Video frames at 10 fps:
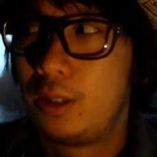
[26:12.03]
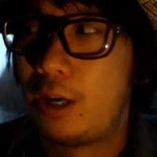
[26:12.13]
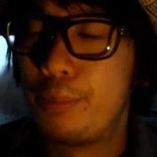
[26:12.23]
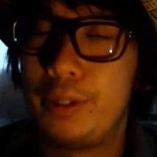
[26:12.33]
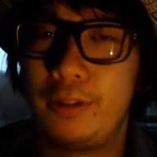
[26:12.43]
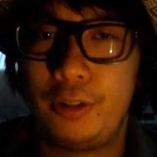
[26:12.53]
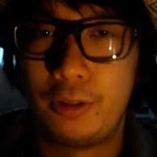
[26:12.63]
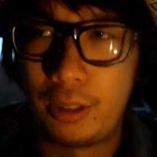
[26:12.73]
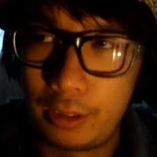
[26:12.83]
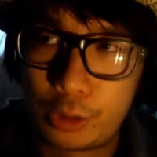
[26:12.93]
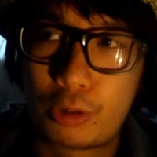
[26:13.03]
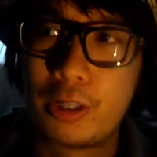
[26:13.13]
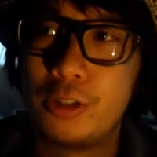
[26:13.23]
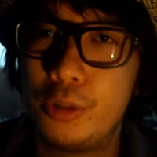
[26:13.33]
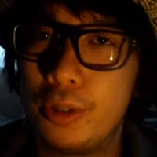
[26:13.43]
I
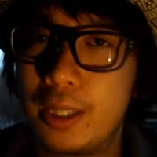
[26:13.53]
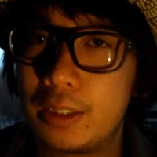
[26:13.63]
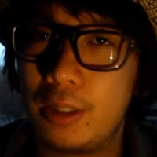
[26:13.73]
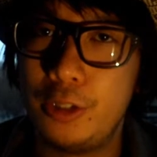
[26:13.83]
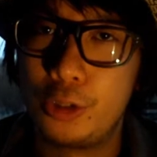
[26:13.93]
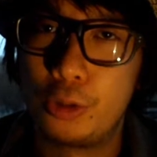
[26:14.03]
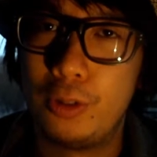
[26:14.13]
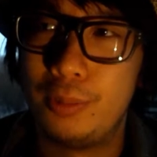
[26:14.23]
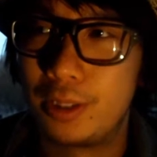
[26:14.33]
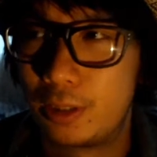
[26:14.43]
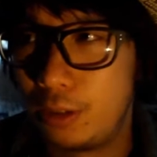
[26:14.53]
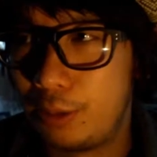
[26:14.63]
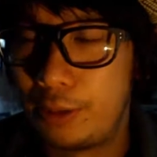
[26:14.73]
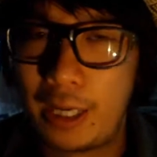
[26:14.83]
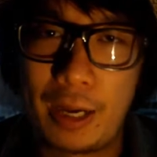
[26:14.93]
try to do the things I enjoy, but still
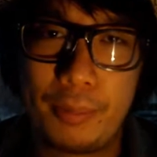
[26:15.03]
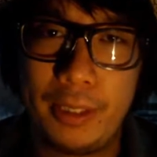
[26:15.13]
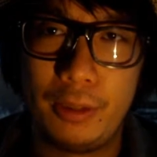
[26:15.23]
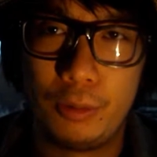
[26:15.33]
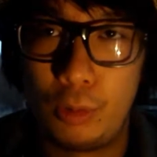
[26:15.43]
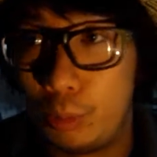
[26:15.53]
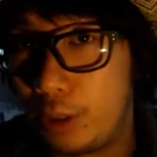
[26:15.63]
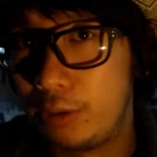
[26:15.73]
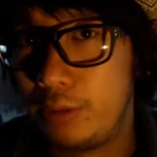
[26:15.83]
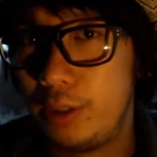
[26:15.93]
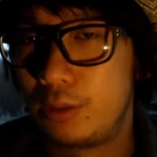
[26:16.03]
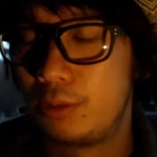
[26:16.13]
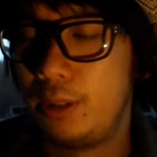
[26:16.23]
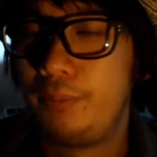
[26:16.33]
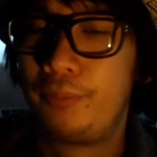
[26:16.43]
I'm unhappy, and whatever it is,
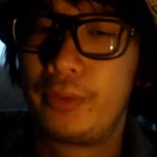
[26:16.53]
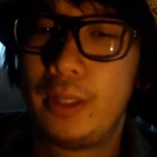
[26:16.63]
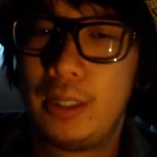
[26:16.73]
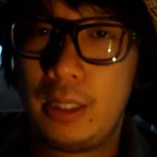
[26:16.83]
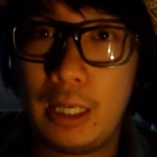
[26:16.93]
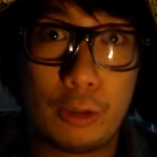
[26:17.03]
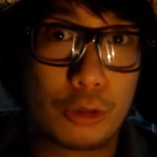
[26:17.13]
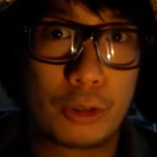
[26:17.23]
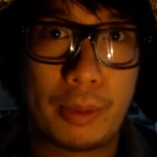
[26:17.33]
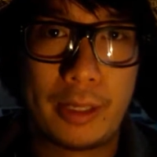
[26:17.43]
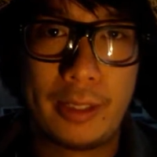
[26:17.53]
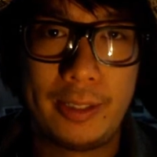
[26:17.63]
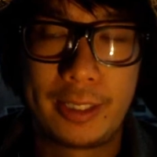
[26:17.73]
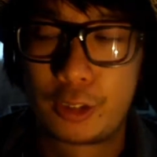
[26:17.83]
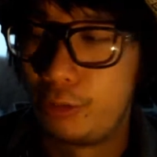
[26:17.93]
right? And I'll talk about that
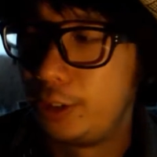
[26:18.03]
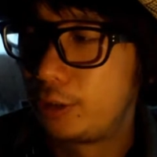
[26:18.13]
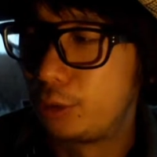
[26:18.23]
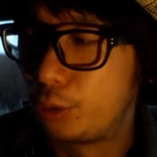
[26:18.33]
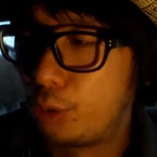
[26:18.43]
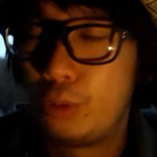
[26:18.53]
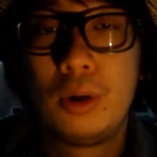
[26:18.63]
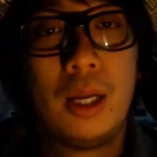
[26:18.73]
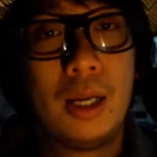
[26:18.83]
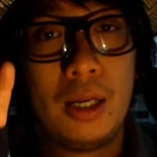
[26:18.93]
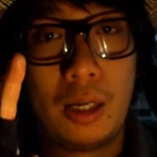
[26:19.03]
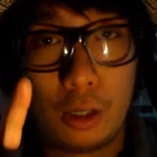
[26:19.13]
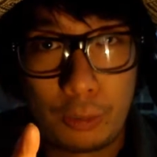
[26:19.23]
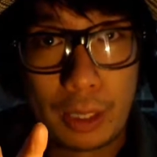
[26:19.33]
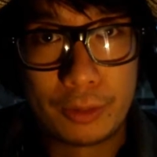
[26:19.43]
in the next stream. So cool.
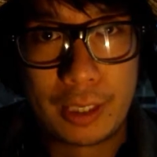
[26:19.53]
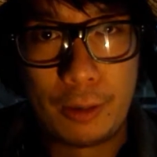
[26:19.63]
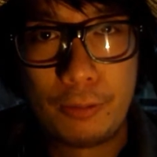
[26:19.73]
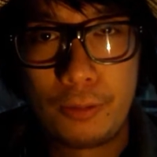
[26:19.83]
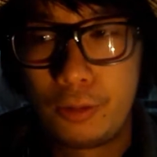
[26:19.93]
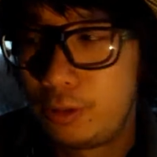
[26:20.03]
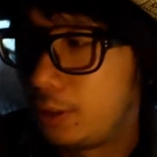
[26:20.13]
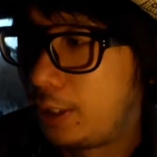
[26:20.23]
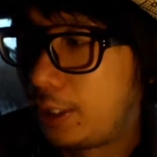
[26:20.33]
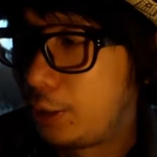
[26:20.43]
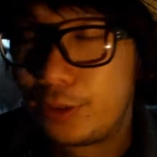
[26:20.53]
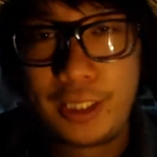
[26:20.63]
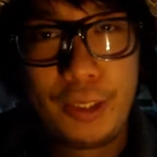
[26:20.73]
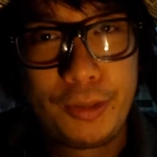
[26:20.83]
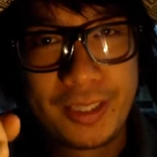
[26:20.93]
Hope that was helpful, and I'll
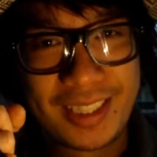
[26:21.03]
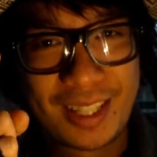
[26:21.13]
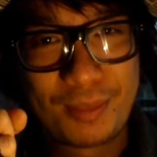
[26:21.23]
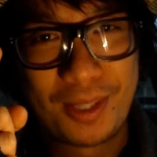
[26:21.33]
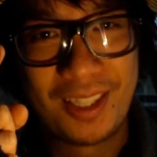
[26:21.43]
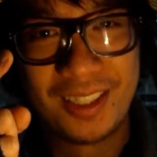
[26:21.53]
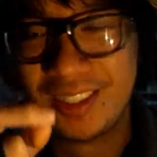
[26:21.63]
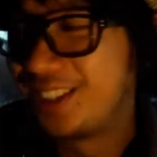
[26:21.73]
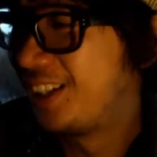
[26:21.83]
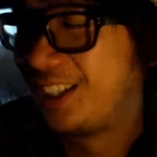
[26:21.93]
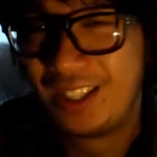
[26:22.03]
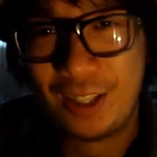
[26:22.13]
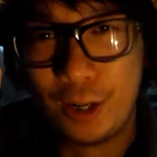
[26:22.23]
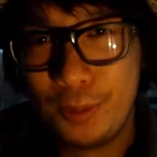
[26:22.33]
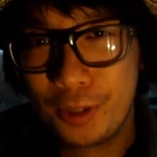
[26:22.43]
see you in the second part.
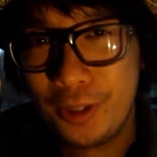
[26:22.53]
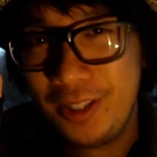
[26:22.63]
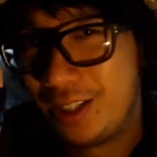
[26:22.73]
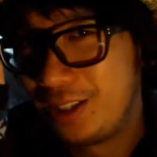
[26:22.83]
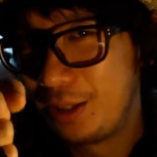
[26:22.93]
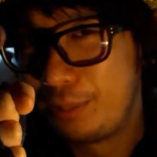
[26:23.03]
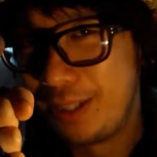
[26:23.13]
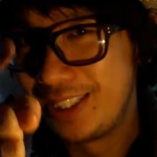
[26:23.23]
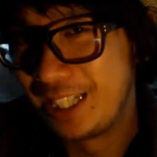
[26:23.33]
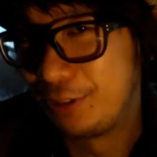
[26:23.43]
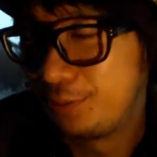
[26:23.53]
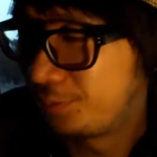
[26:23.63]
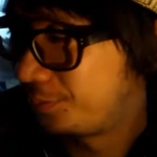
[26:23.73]
Hope you're good. Peace out.